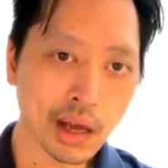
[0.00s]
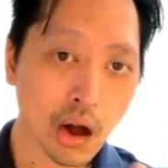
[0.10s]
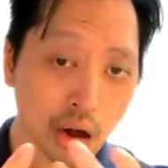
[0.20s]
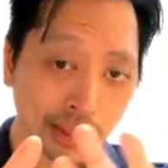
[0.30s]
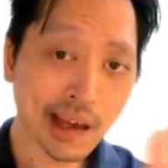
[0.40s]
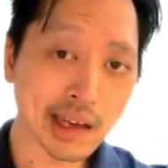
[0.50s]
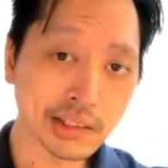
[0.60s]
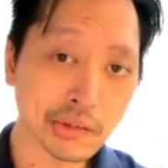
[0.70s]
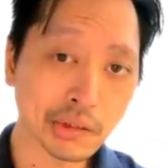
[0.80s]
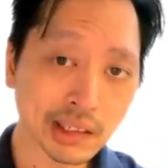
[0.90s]
on that
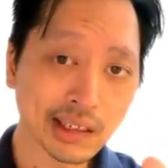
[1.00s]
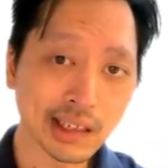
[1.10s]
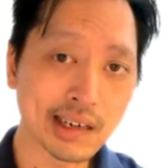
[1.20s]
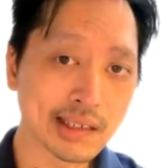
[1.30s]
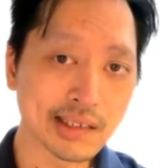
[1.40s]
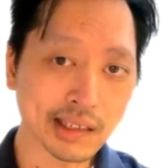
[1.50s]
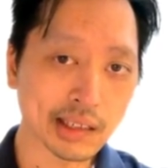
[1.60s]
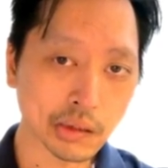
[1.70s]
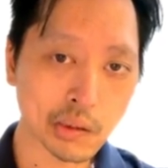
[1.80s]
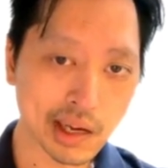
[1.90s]
so you can clearly see
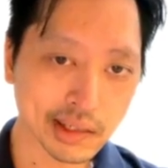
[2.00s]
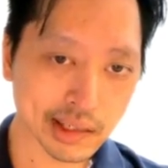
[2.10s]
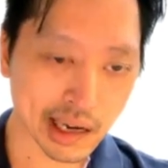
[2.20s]
the question.